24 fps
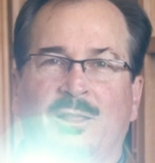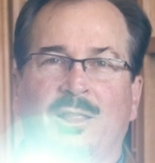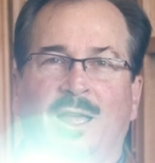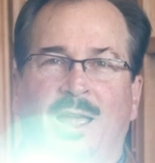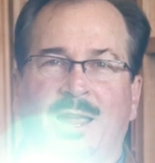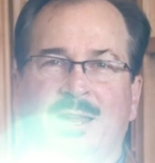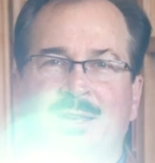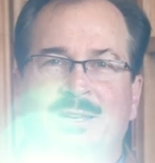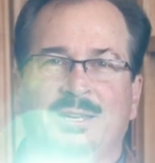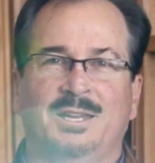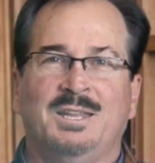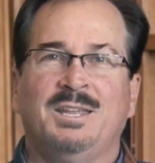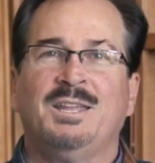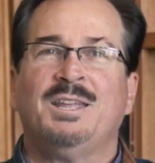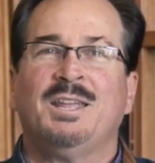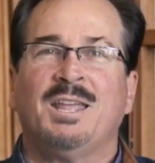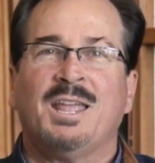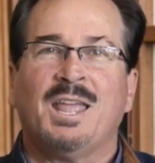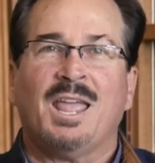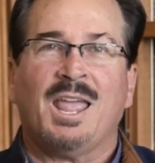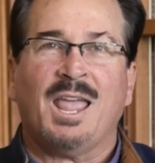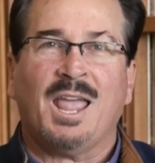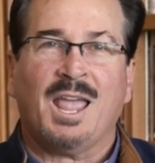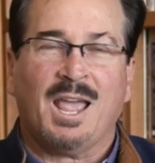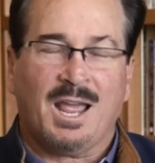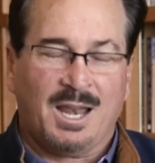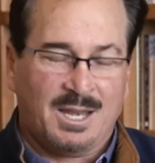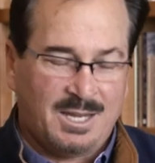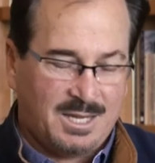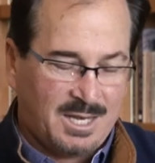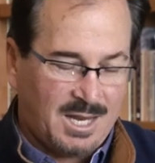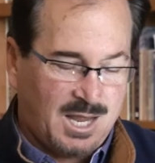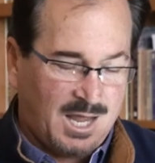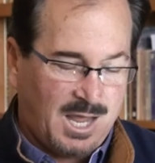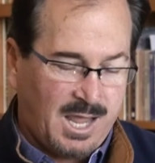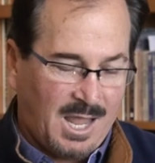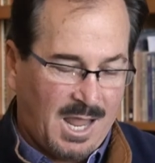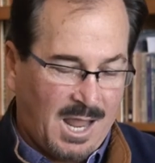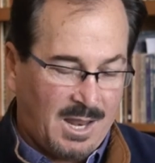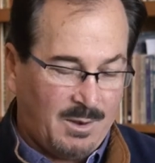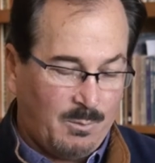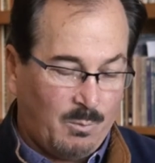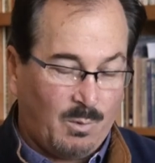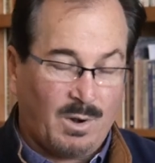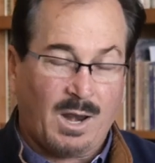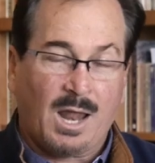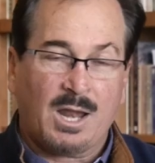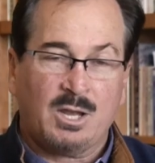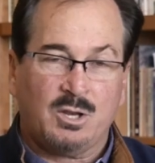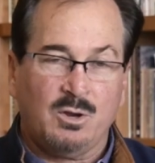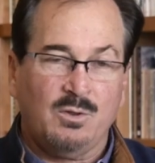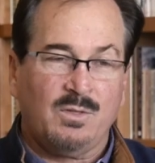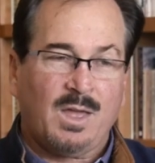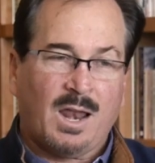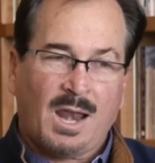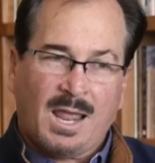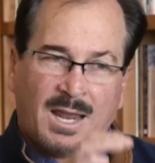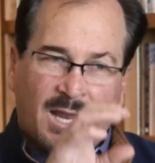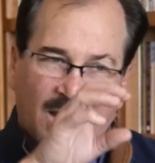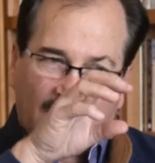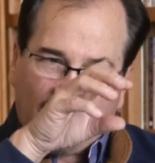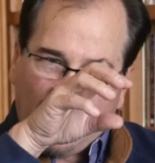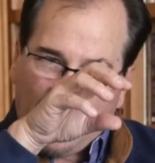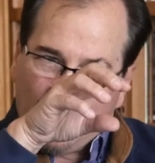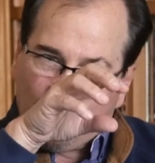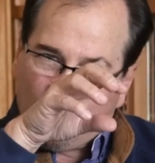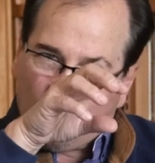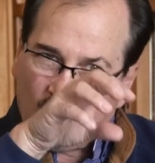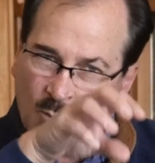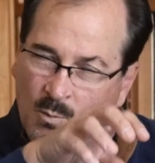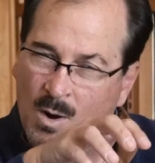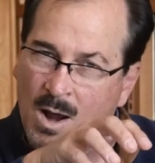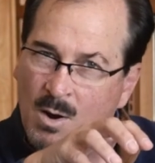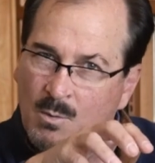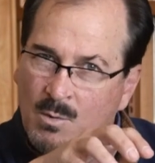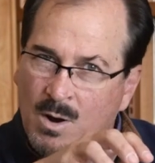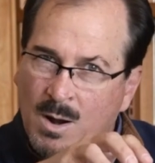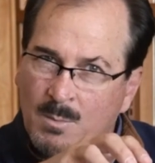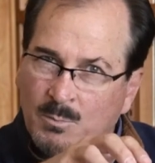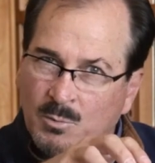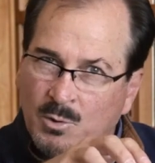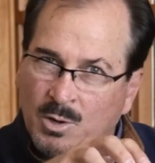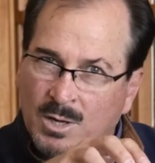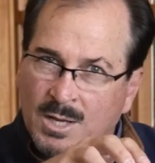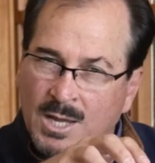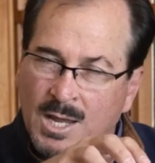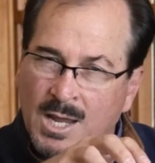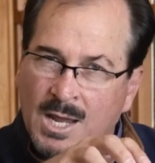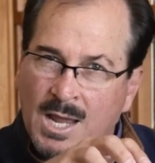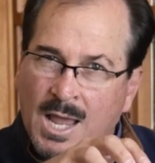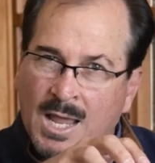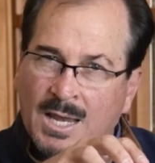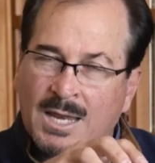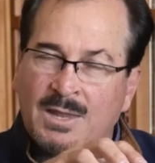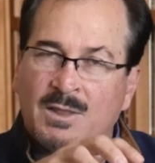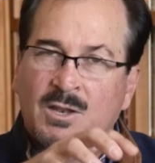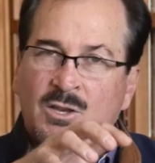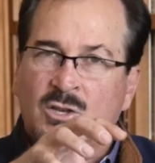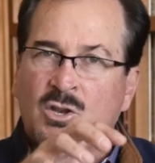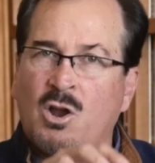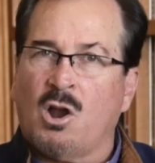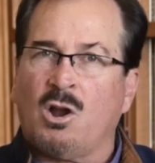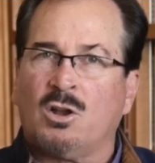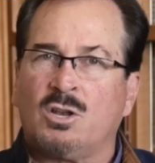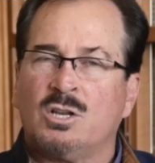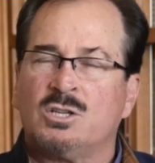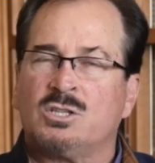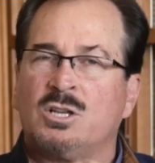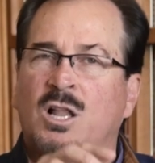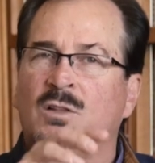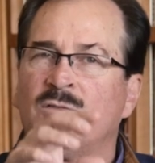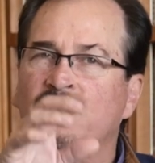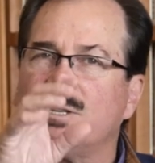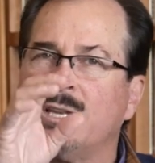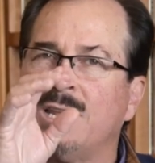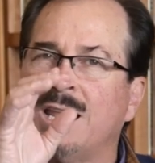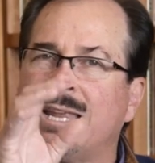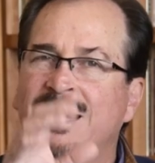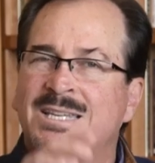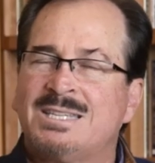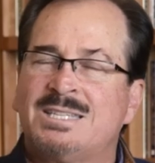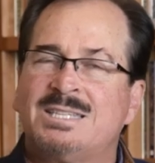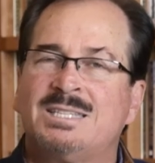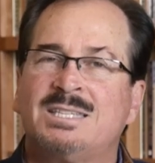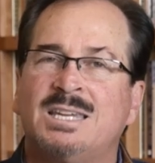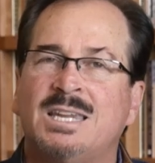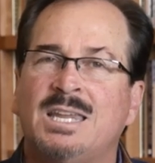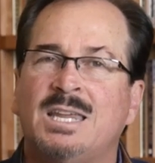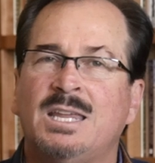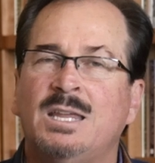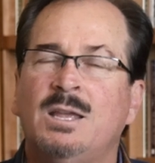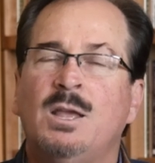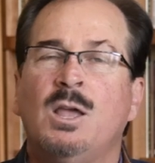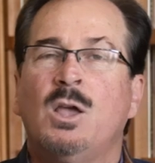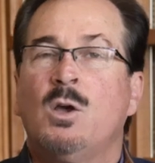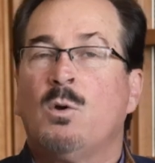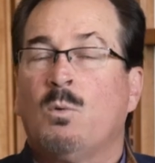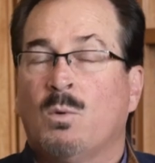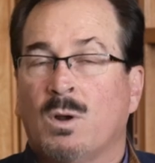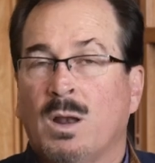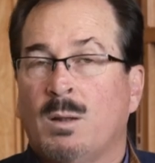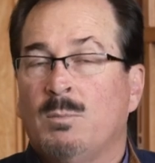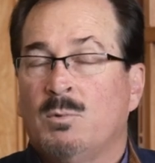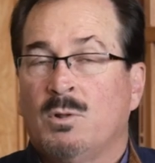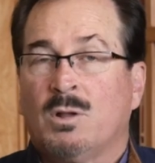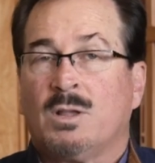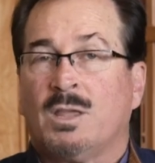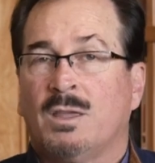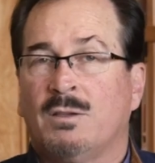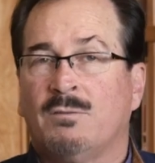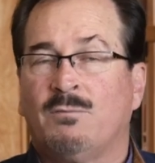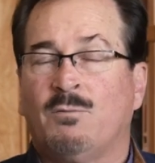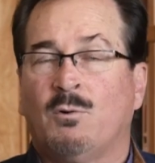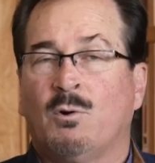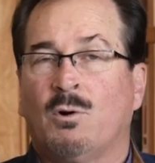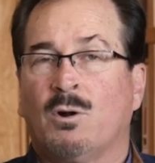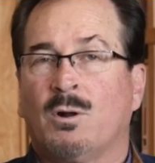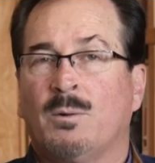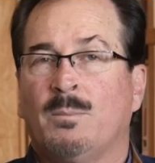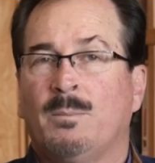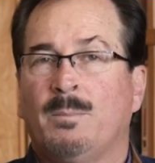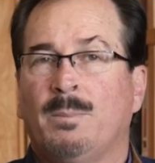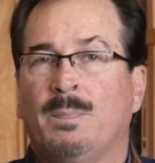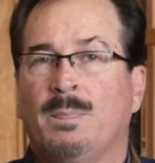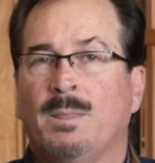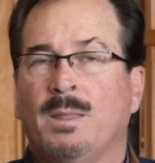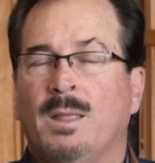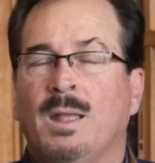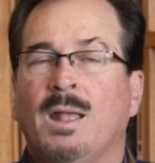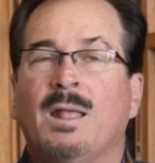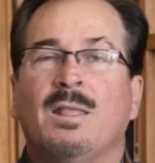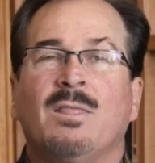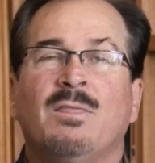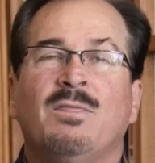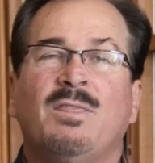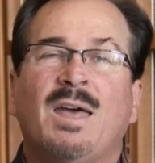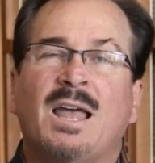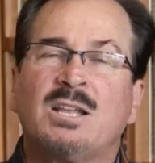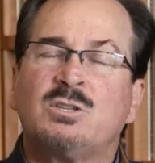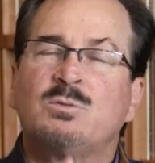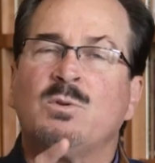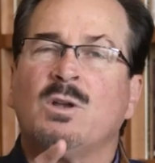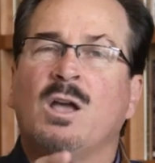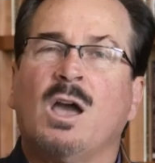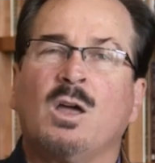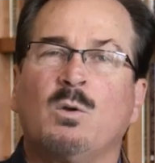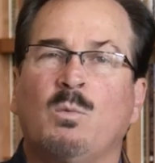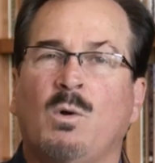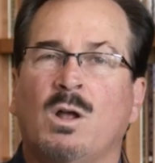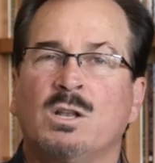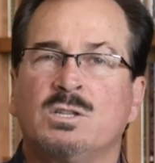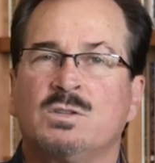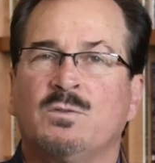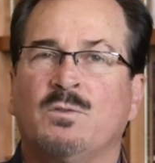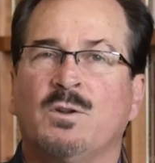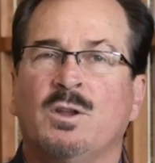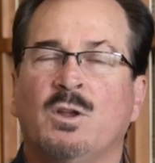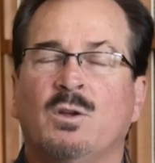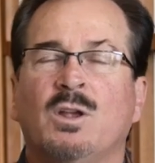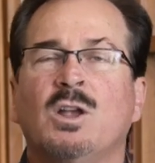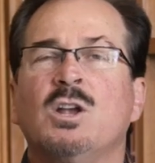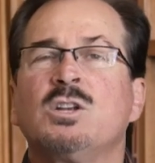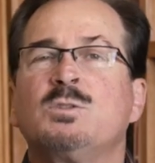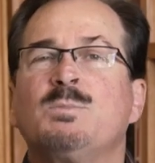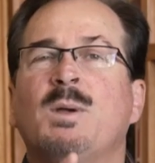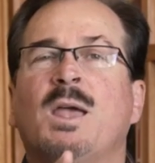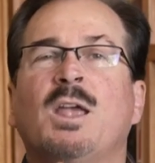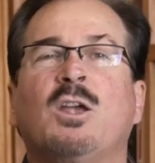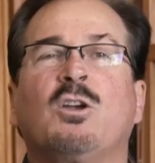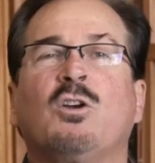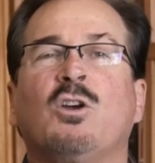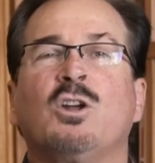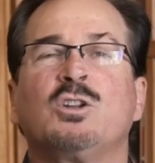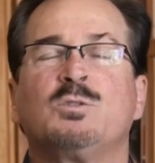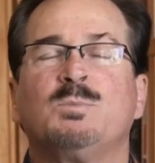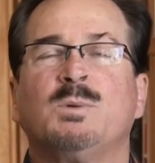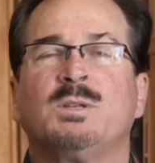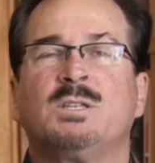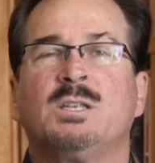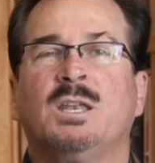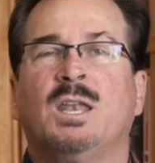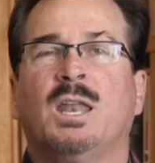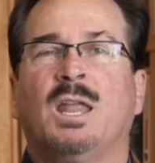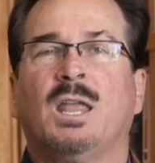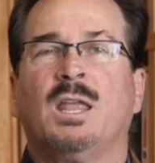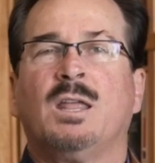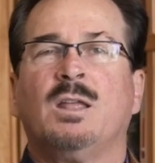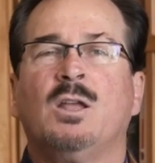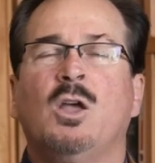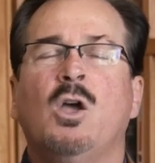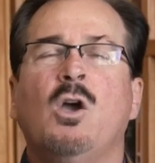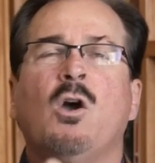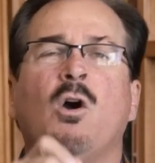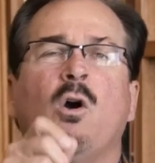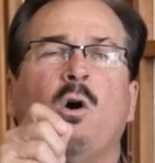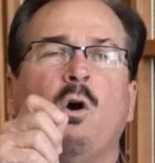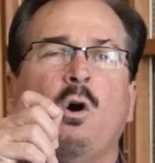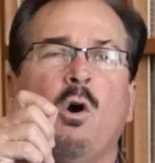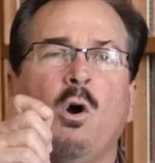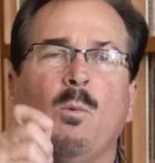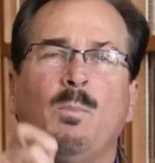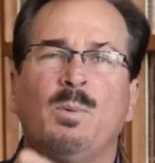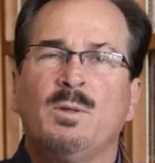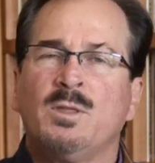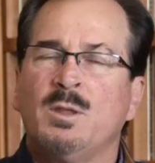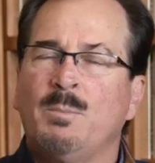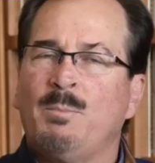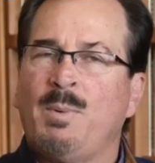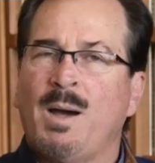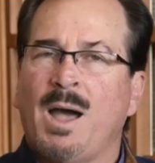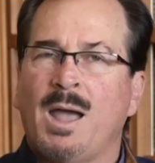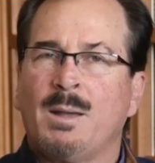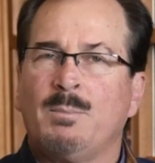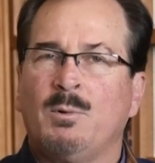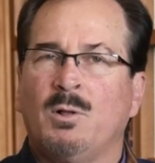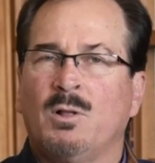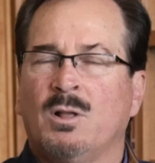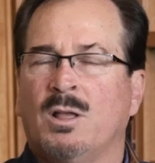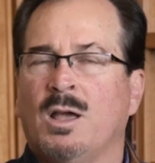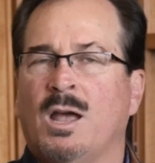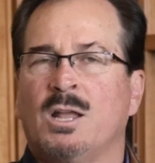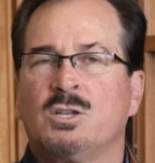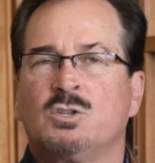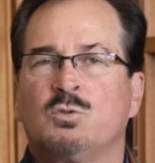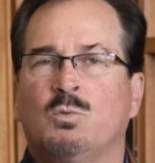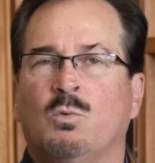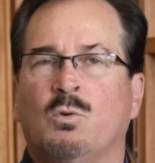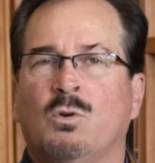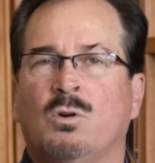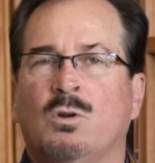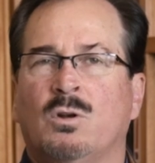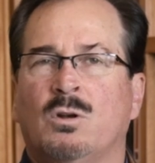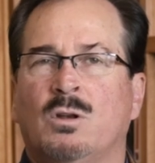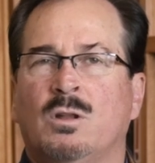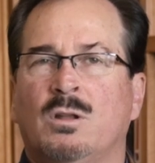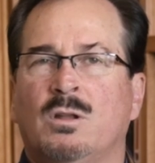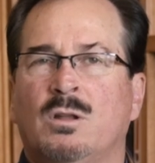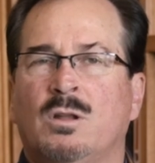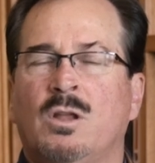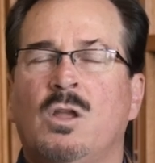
light. And, uh, and when I do that, I can aim it right where I'm looking, and in the darkness, all of a sudden, I can see what I'm looking for. That's what God wants for you. Here's my encouragement today open the Bible, God's Word.